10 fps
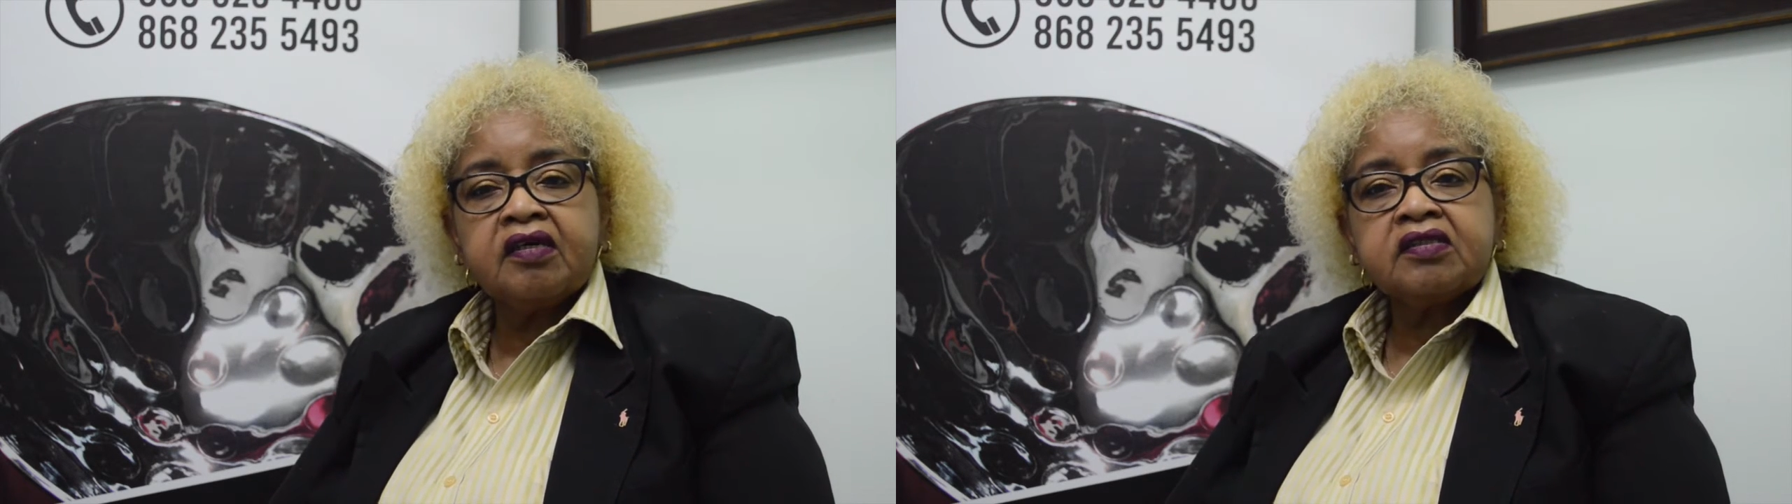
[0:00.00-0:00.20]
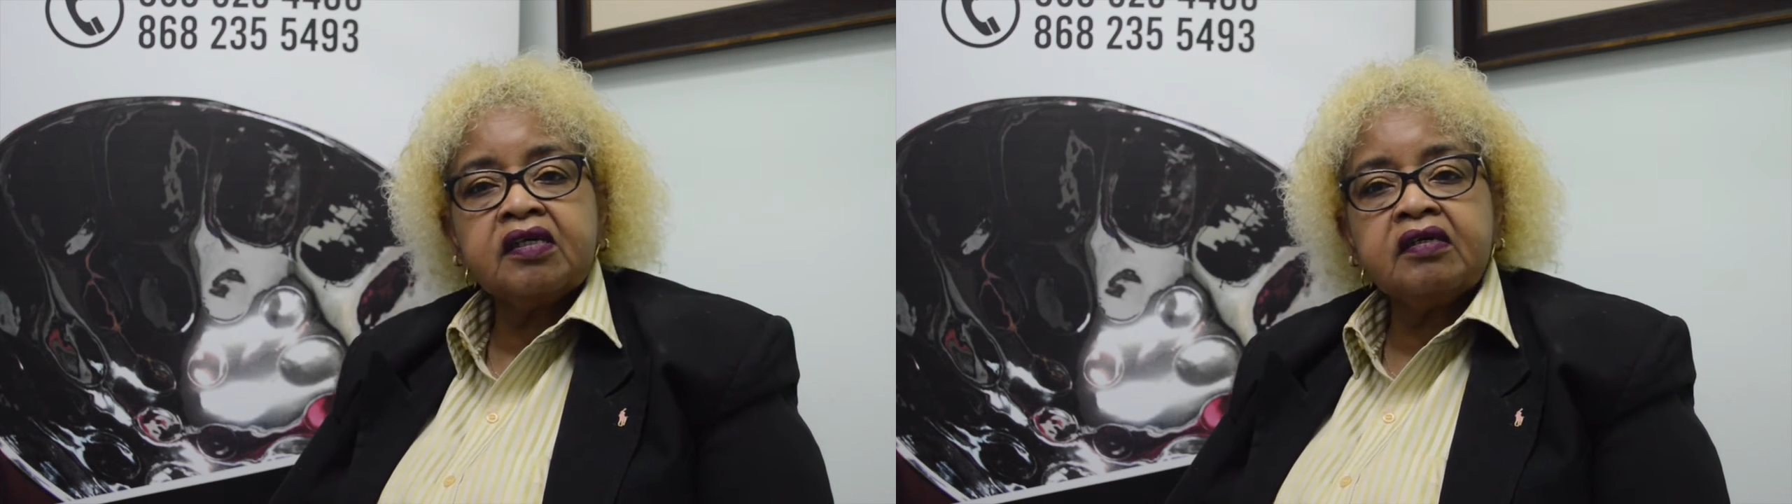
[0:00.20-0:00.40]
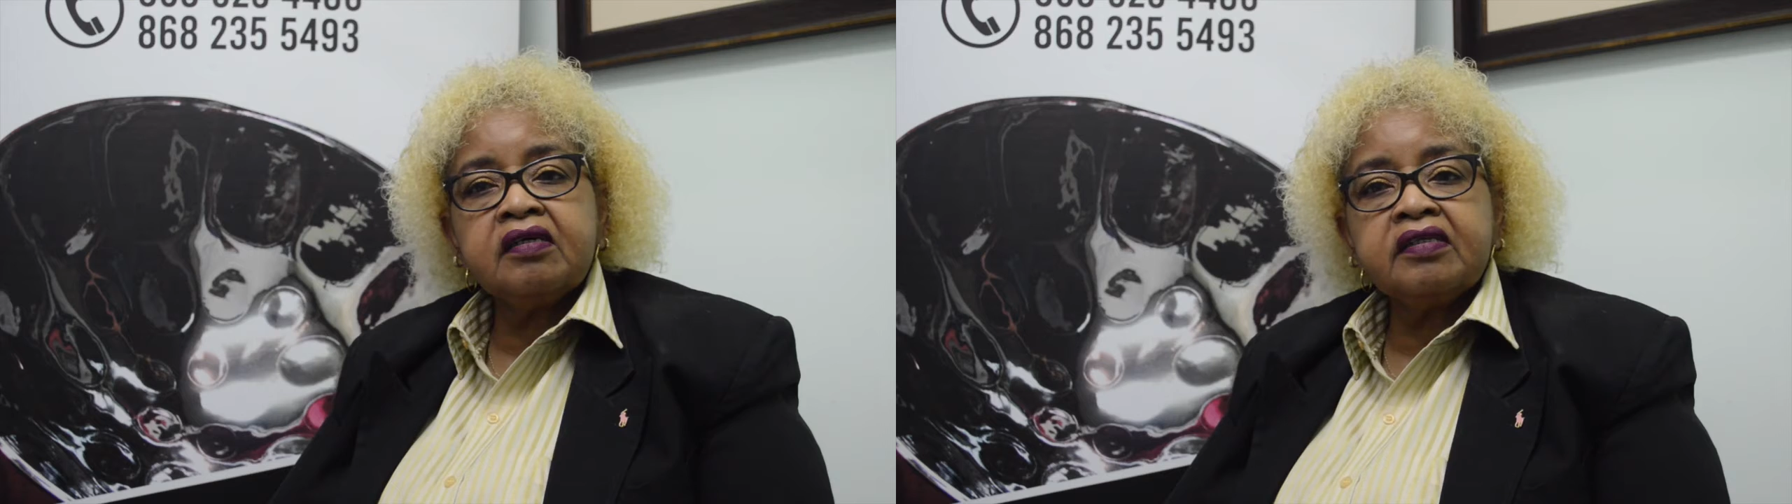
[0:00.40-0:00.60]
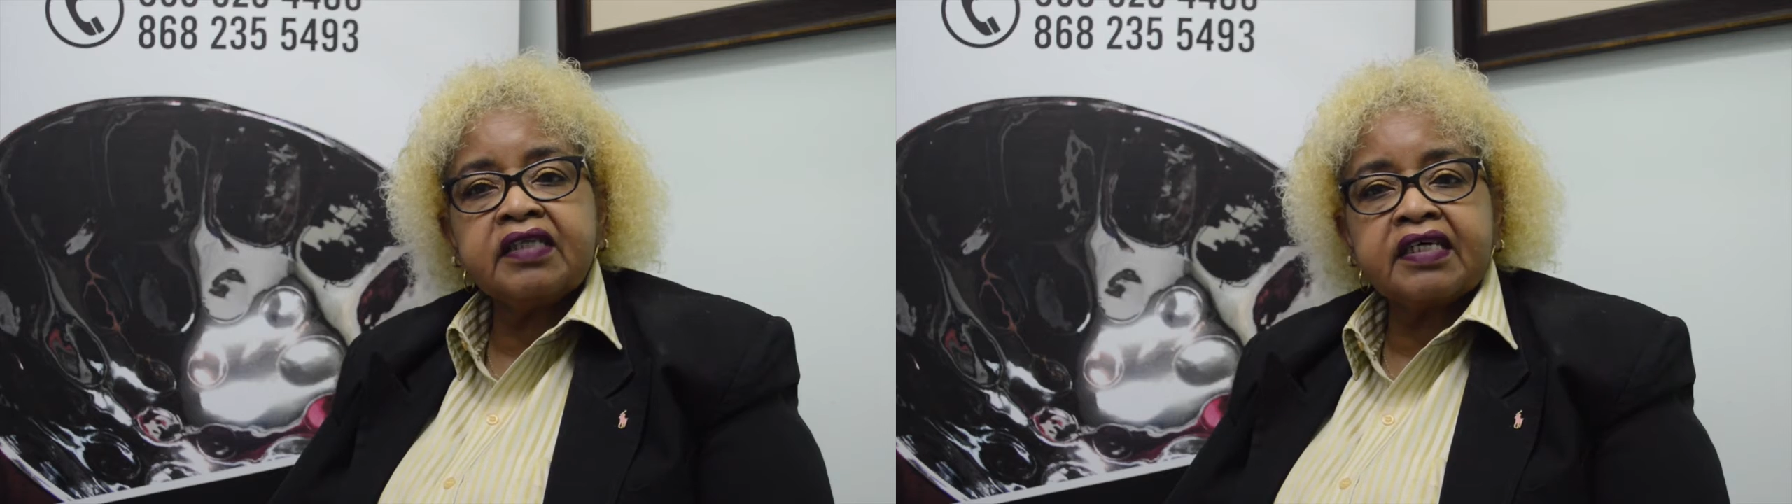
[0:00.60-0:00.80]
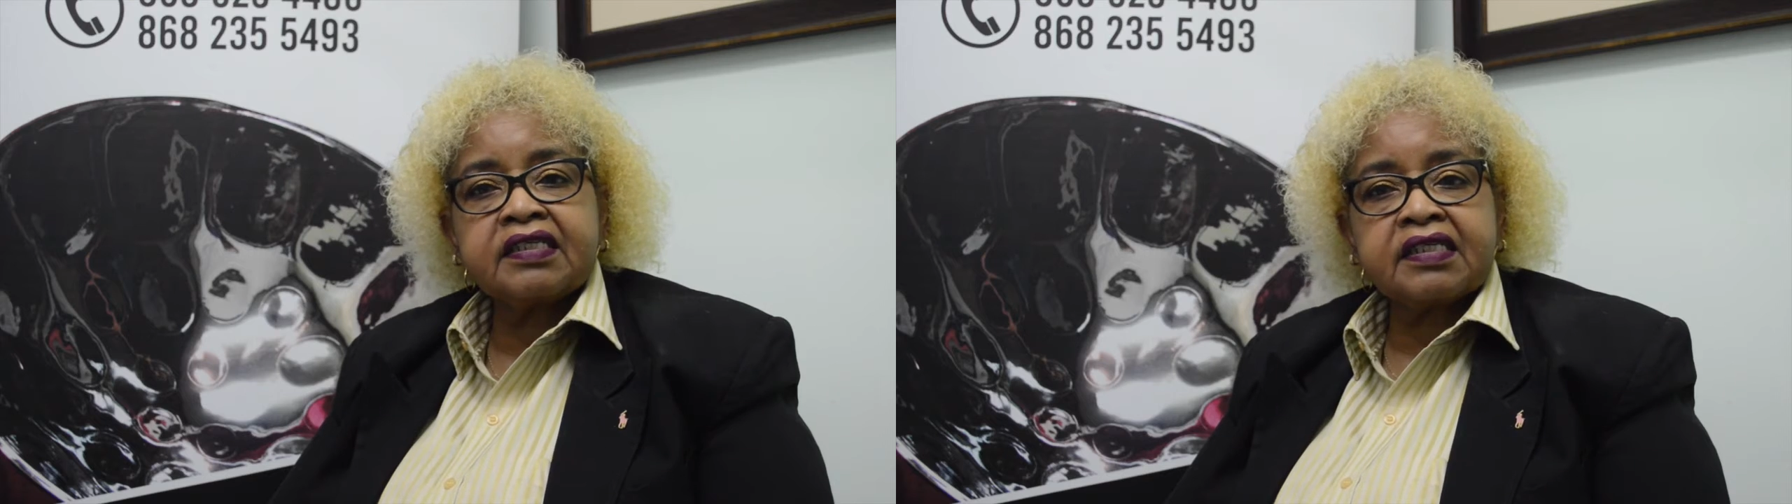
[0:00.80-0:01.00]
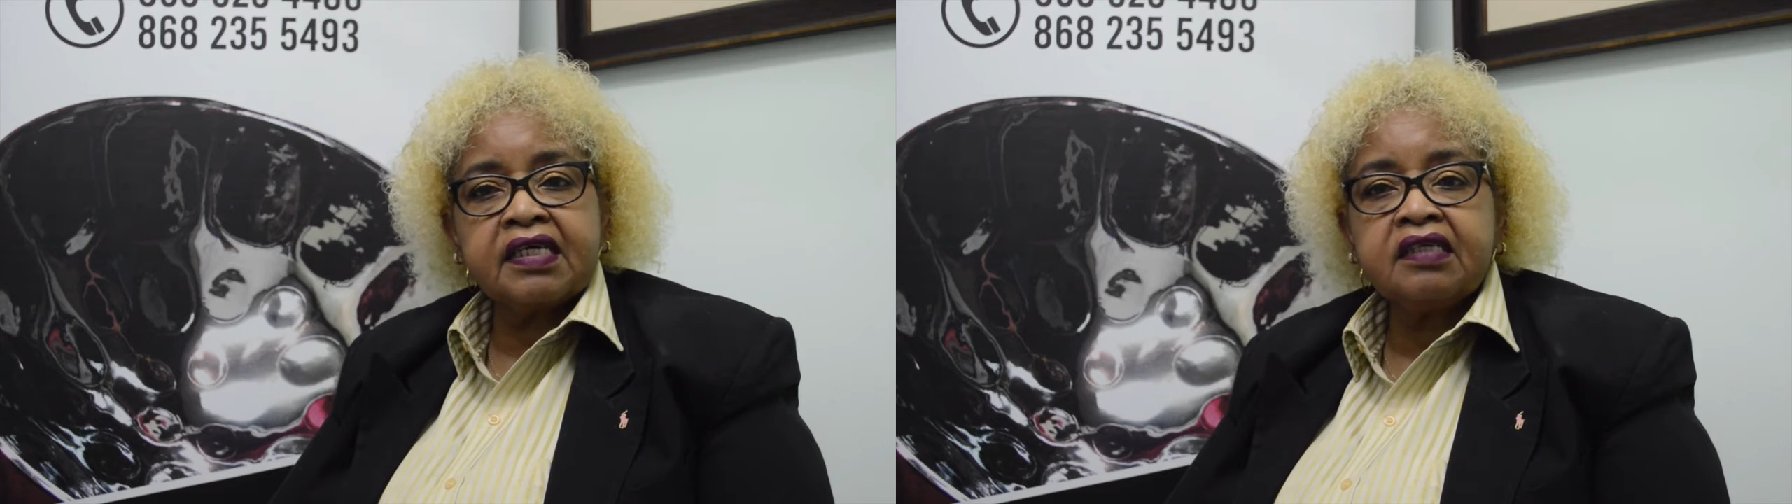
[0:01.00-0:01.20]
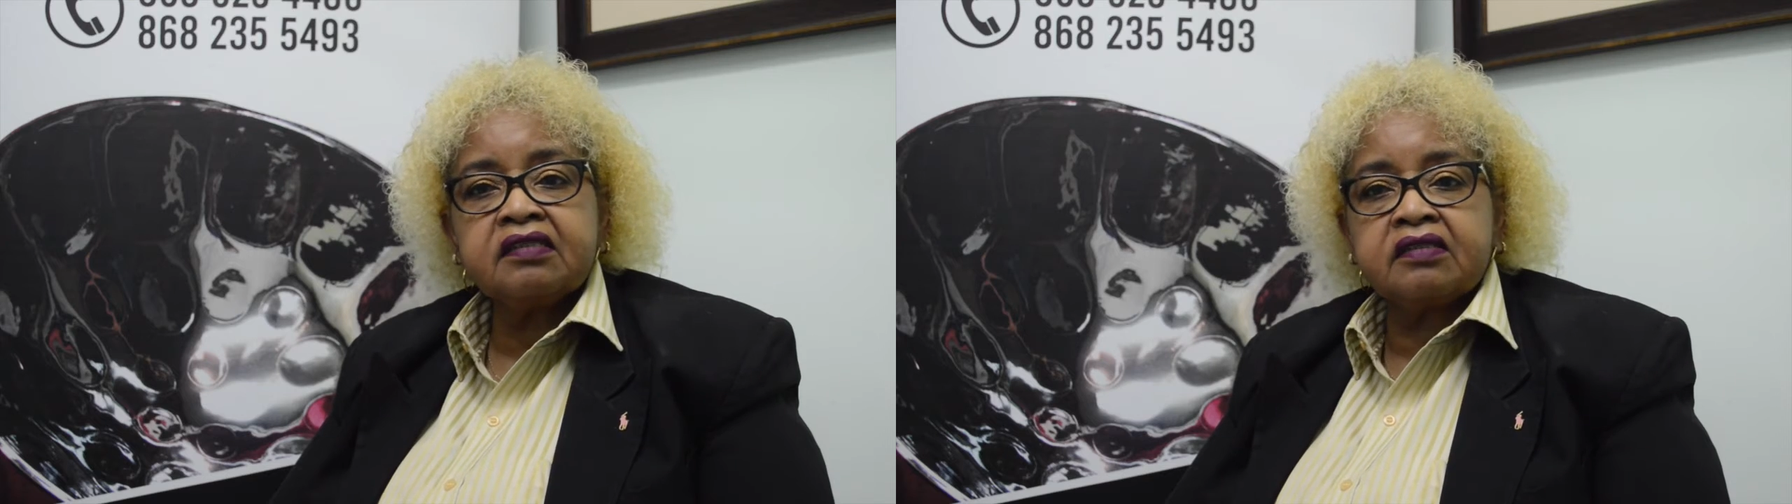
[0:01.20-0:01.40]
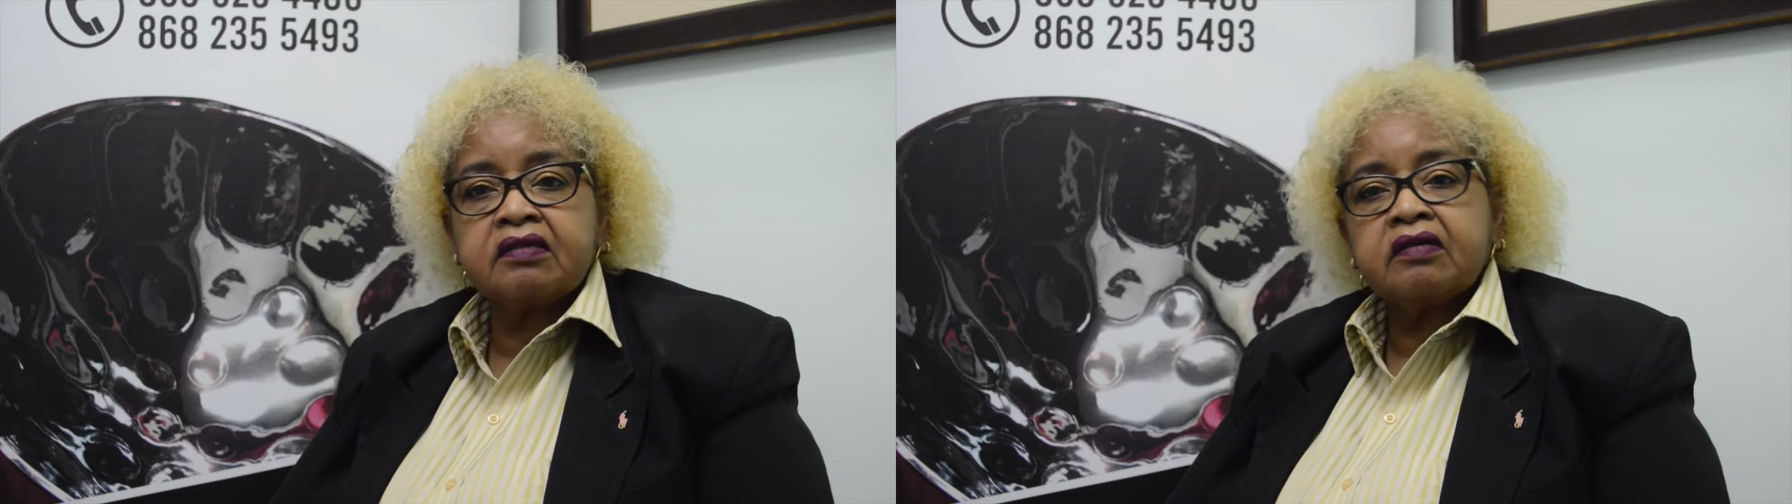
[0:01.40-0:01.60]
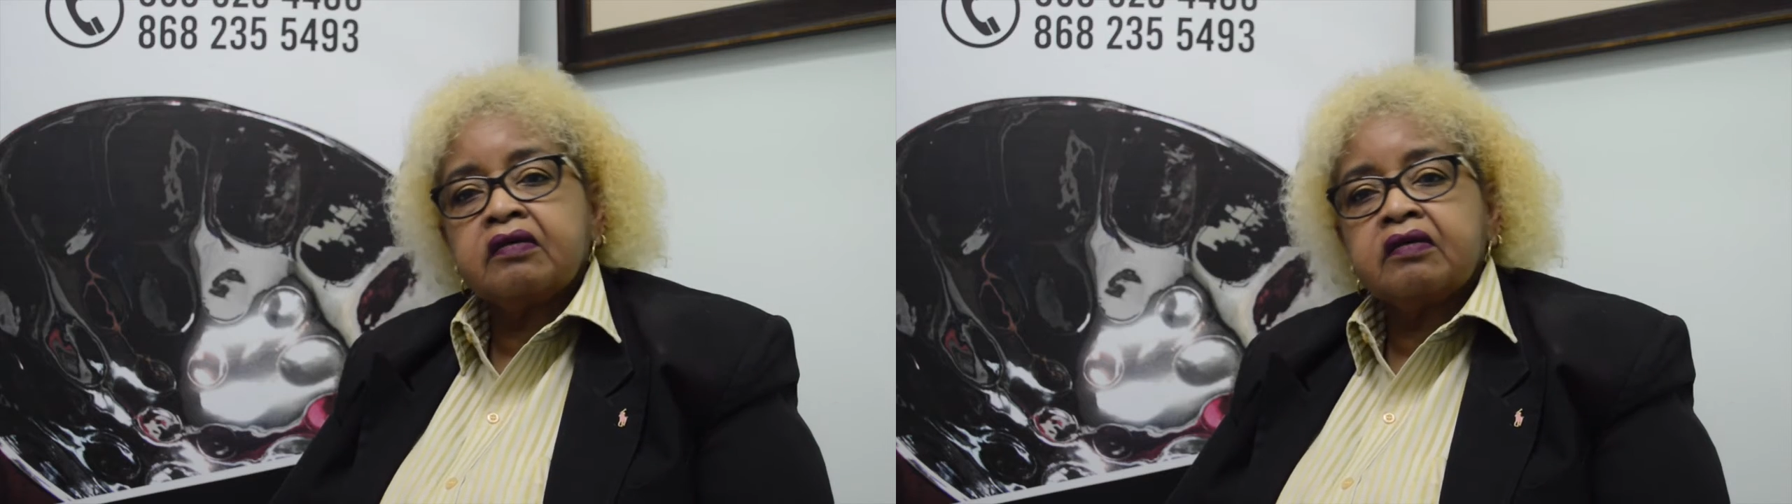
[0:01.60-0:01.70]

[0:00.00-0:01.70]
to learn their skills